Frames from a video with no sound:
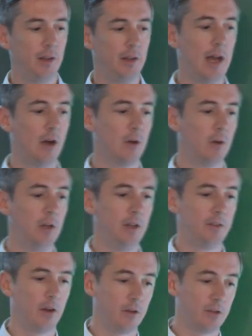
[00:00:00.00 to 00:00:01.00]
Now,
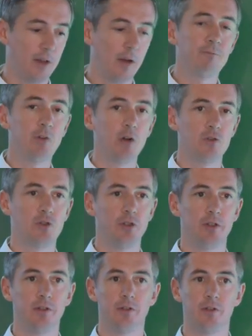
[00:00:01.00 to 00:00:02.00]
there are some
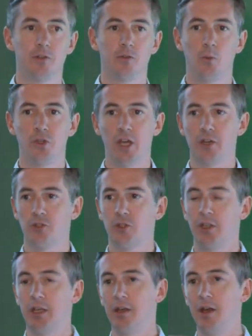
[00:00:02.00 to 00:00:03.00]
functions which
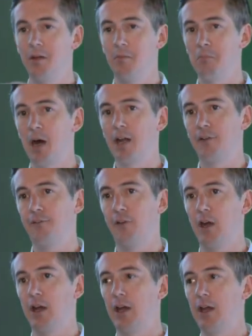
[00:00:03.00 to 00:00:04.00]
actually
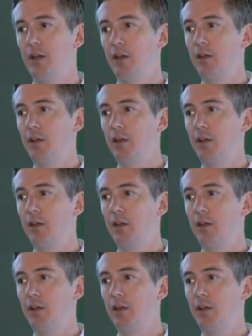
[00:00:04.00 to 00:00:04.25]
modify